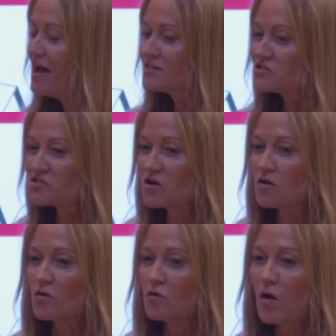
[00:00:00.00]

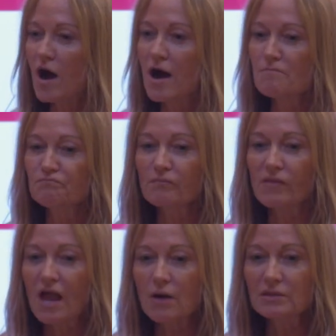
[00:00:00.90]
So
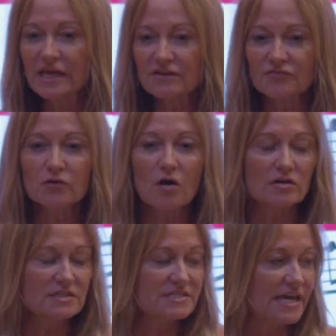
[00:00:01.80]
I would like for you all
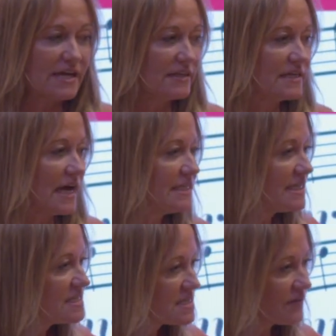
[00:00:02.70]
to take the
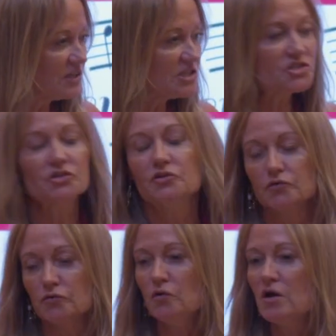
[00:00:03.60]

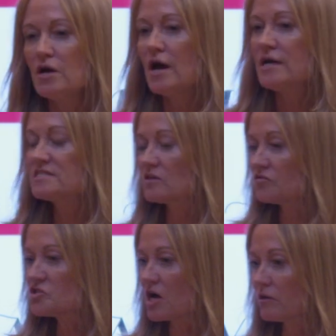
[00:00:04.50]
1972
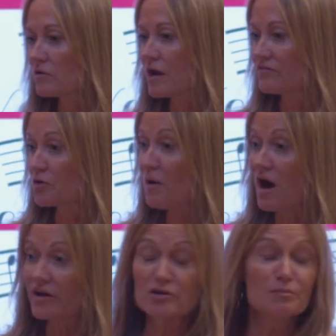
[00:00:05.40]
silver dollar out of your
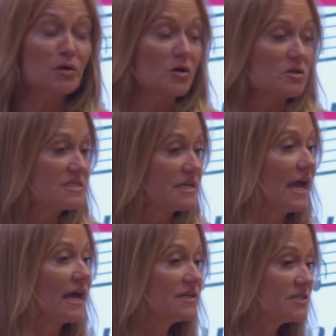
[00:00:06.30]
pocket or purse and
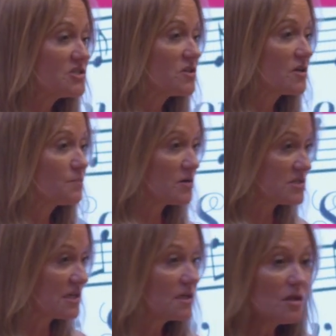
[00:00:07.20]
hand it to the
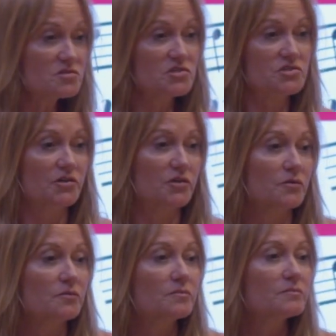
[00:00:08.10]
person closest to you.